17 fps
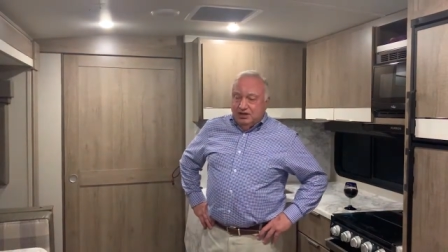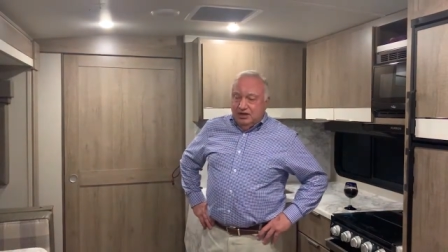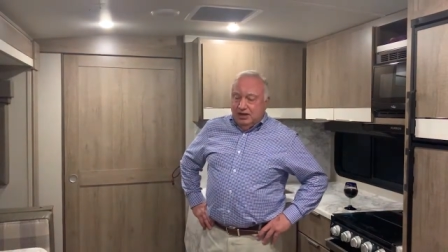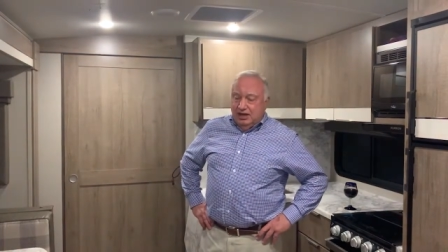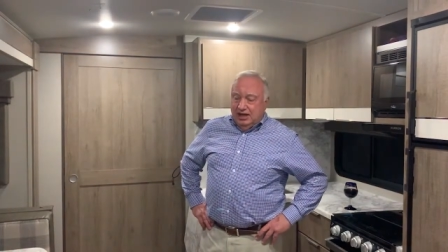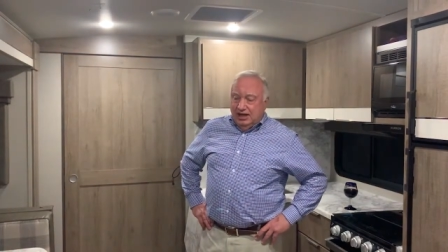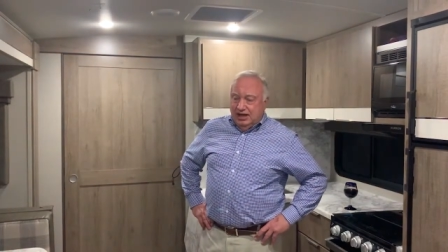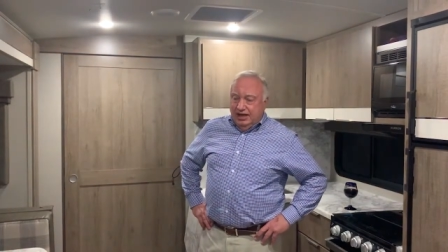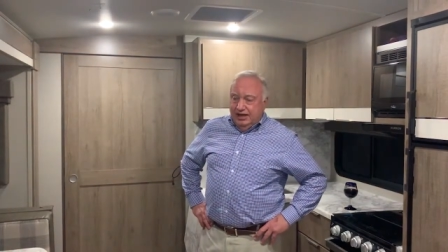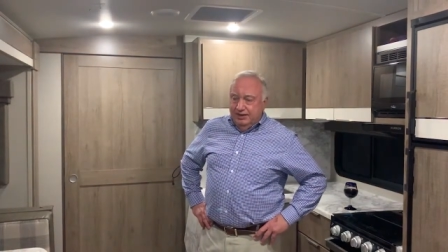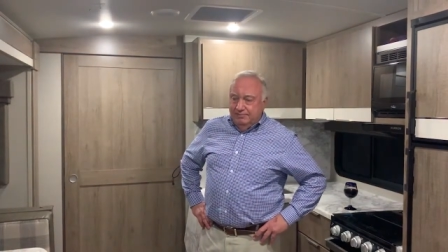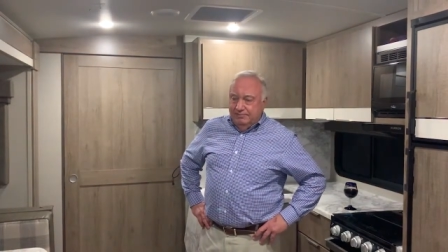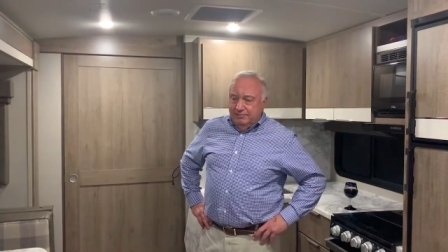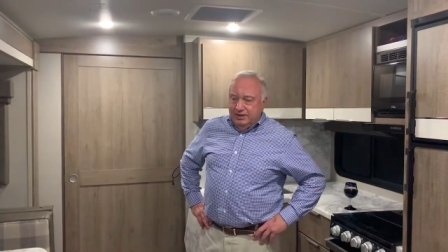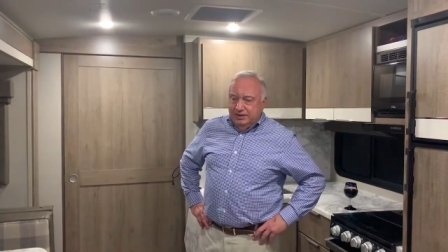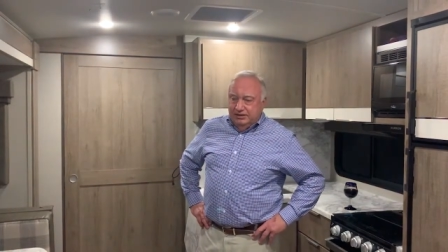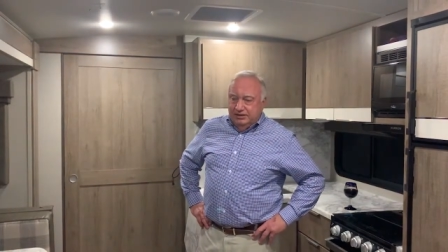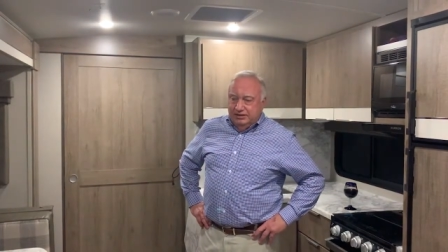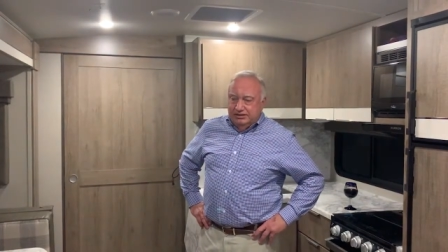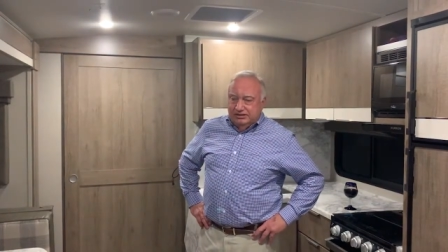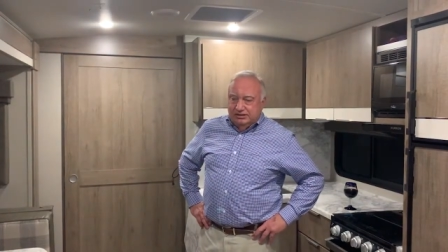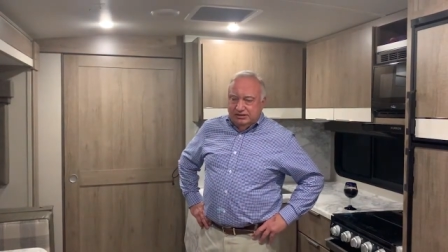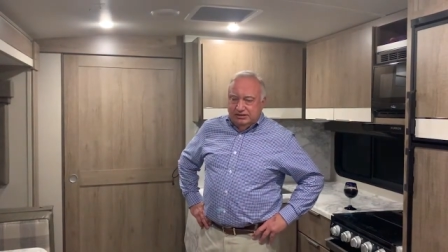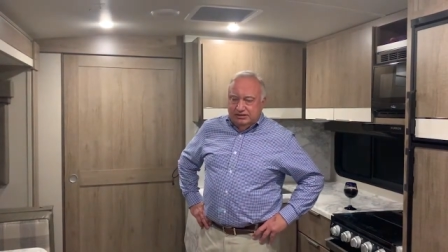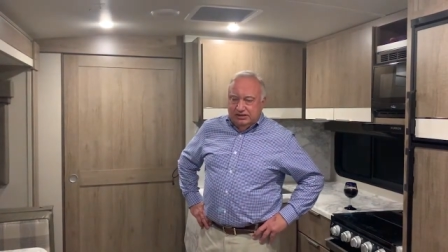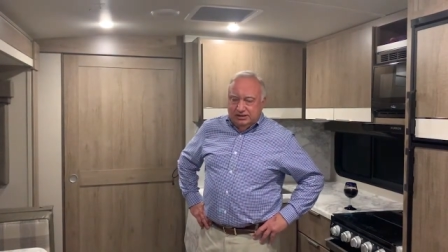I made
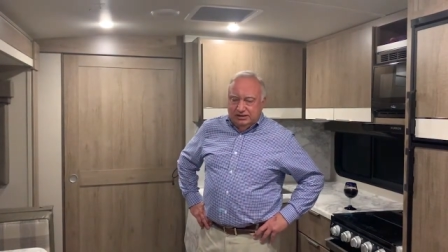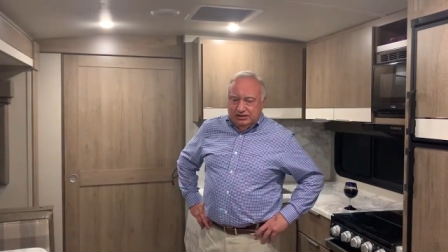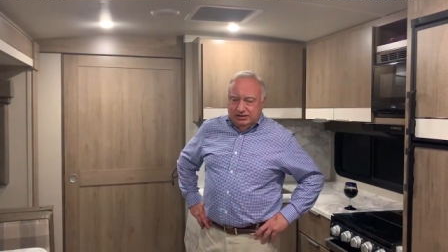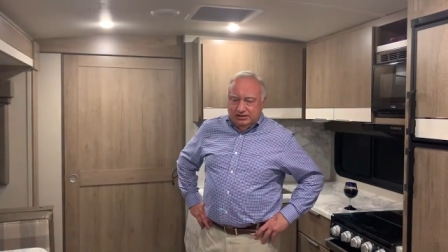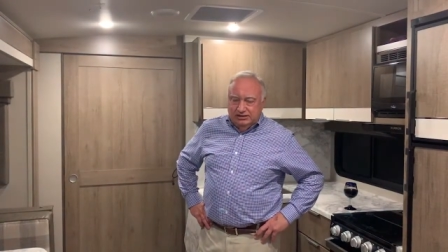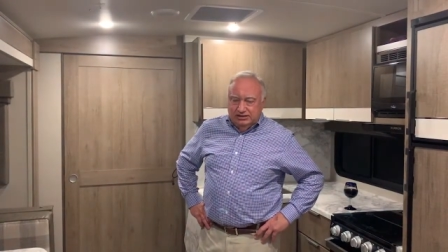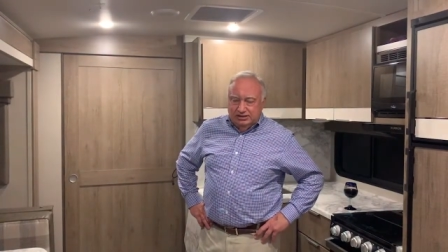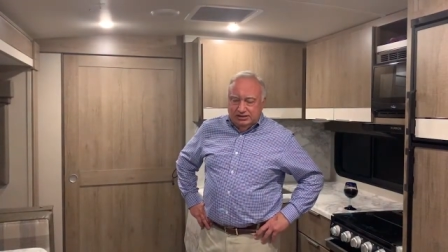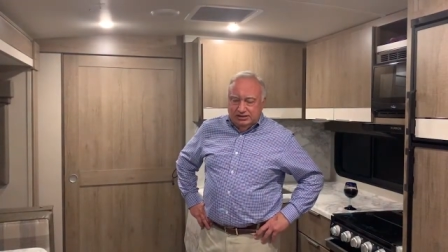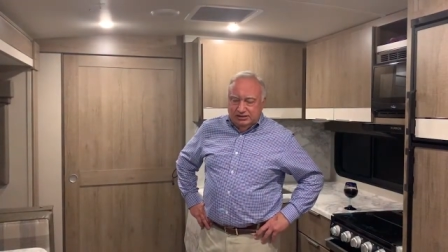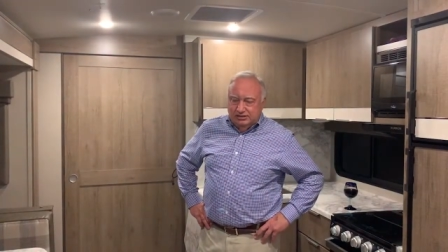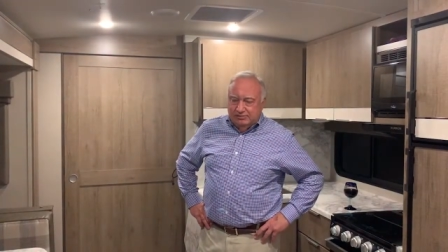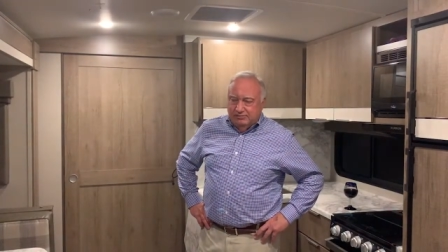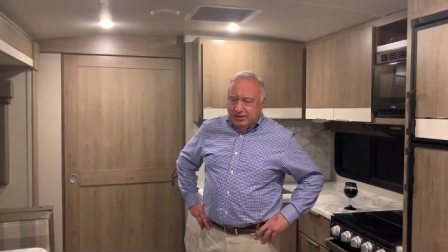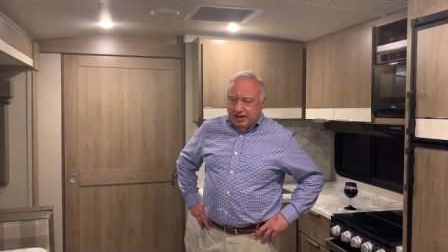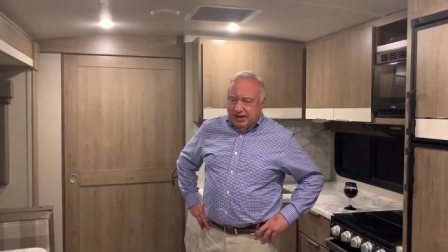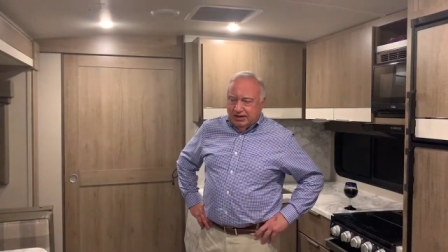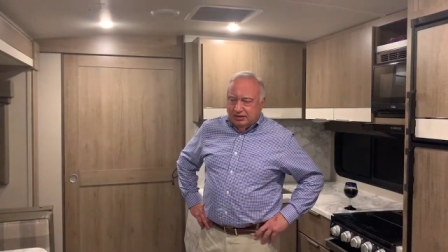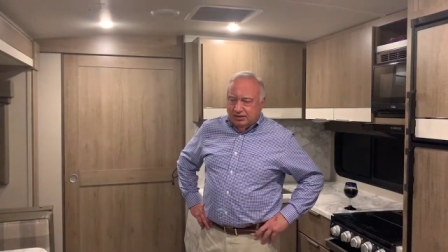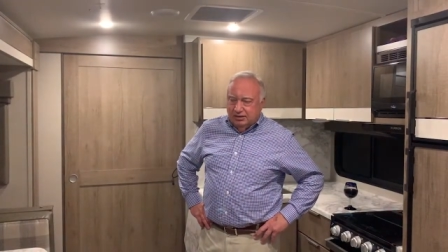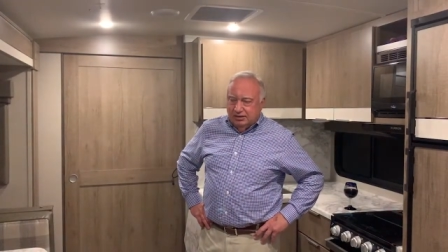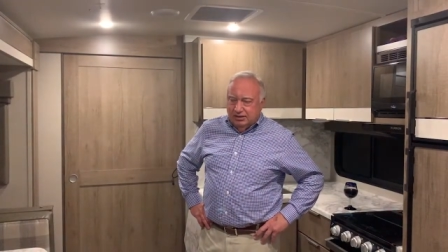the decision back,